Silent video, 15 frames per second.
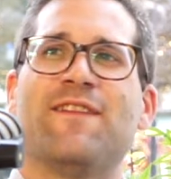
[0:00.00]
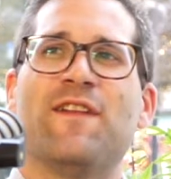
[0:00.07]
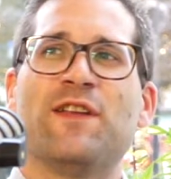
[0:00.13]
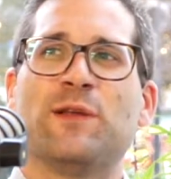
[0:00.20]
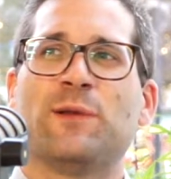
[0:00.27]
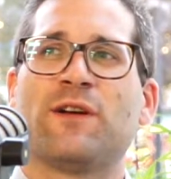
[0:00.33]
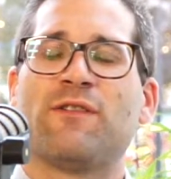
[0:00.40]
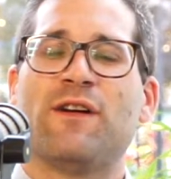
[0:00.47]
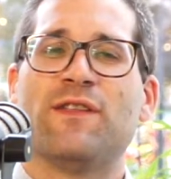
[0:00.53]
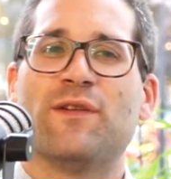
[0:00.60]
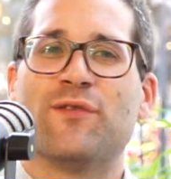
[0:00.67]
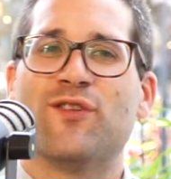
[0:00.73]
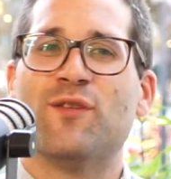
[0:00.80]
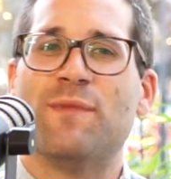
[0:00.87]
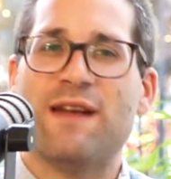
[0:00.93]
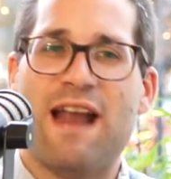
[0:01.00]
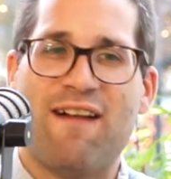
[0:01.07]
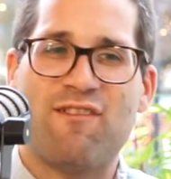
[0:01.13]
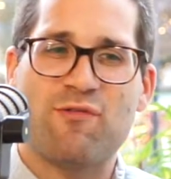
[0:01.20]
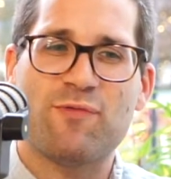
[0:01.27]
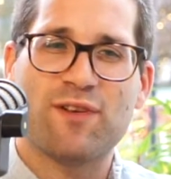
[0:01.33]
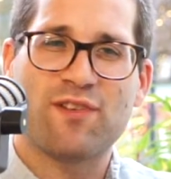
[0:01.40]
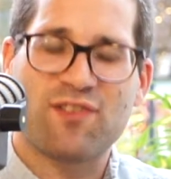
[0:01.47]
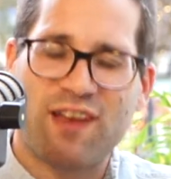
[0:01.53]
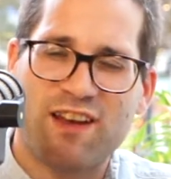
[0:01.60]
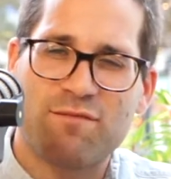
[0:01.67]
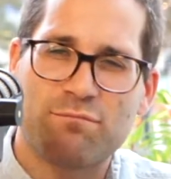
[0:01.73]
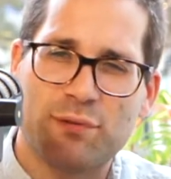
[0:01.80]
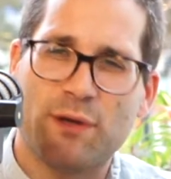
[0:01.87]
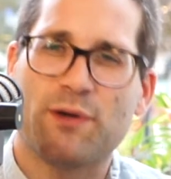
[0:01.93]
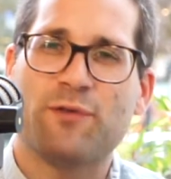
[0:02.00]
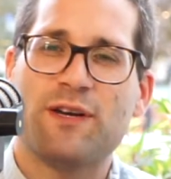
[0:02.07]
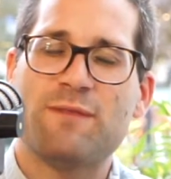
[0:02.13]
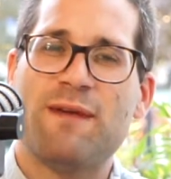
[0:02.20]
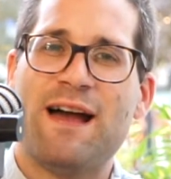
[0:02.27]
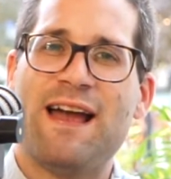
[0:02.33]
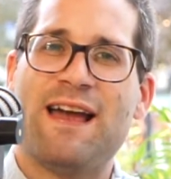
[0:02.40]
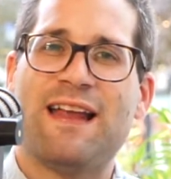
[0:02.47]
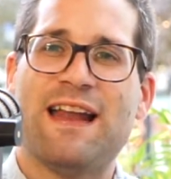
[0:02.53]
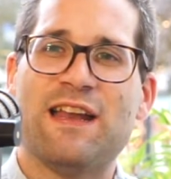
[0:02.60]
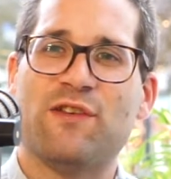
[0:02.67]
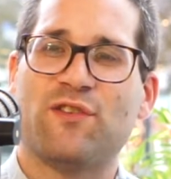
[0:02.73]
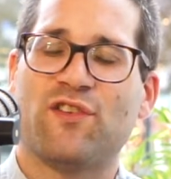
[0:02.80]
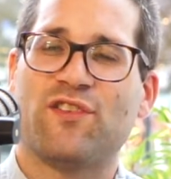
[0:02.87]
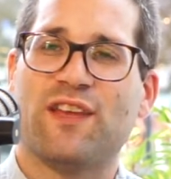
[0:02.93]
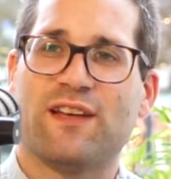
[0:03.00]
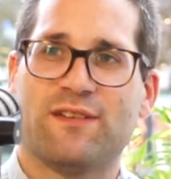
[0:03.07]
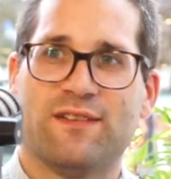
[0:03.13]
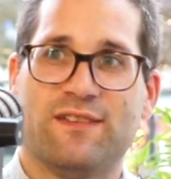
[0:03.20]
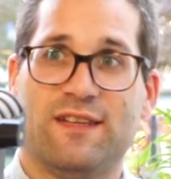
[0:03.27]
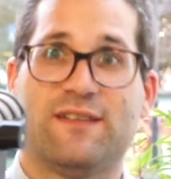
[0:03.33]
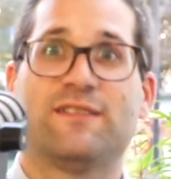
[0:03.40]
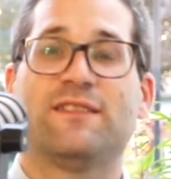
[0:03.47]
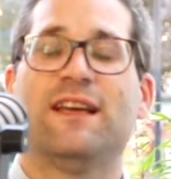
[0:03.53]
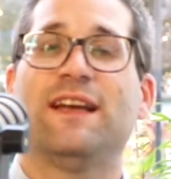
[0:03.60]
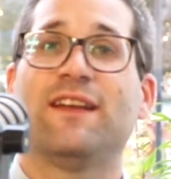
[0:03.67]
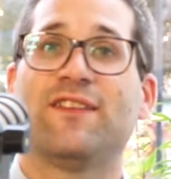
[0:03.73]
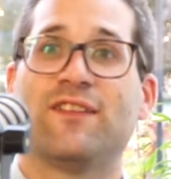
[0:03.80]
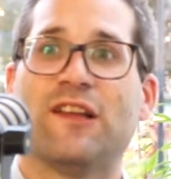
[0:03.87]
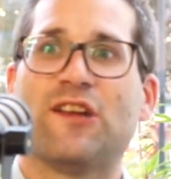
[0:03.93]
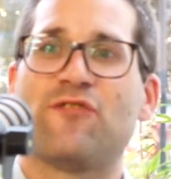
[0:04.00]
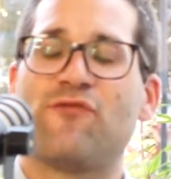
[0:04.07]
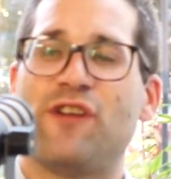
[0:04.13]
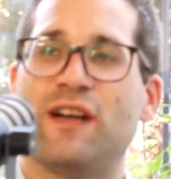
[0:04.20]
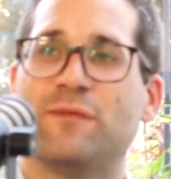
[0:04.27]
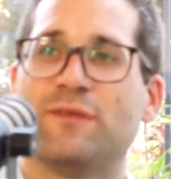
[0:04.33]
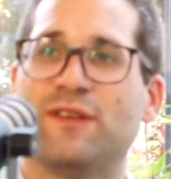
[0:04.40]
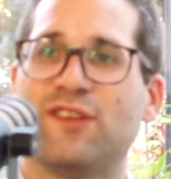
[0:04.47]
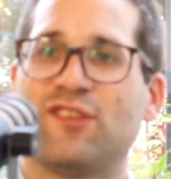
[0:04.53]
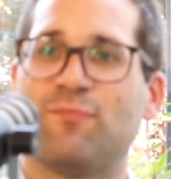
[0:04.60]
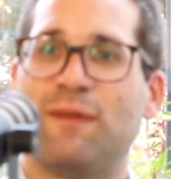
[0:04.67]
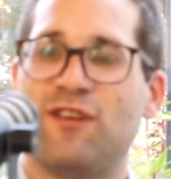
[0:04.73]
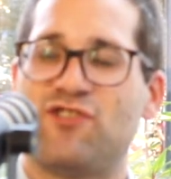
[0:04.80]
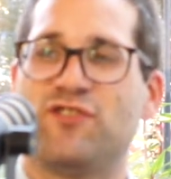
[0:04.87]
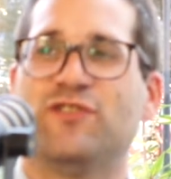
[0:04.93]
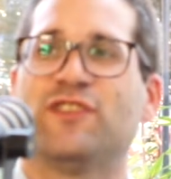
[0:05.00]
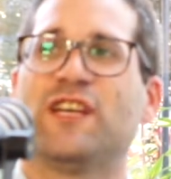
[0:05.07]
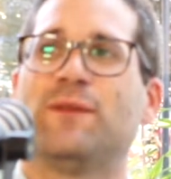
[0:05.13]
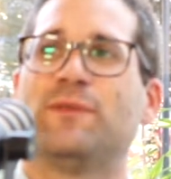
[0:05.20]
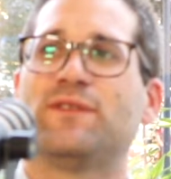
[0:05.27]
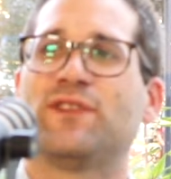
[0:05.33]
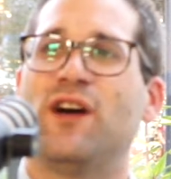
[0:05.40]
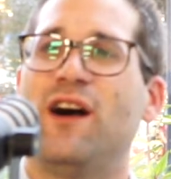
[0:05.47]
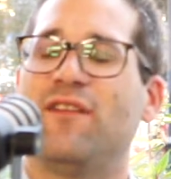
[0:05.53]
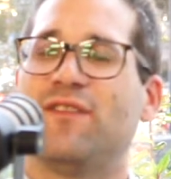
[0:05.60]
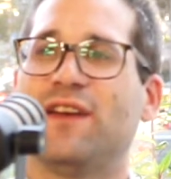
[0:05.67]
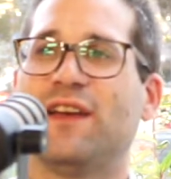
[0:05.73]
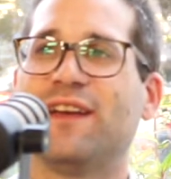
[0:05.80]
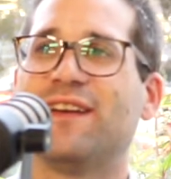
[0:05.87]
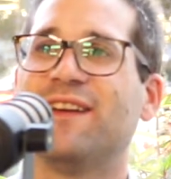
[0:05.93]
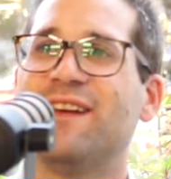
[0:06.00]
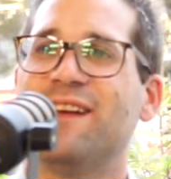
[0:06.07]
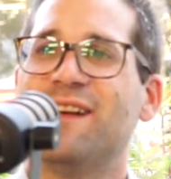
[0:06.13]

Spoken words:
and then you look around the room and everyone's kind of blown away by it, and you just think that is an incredibly special cup of coffee.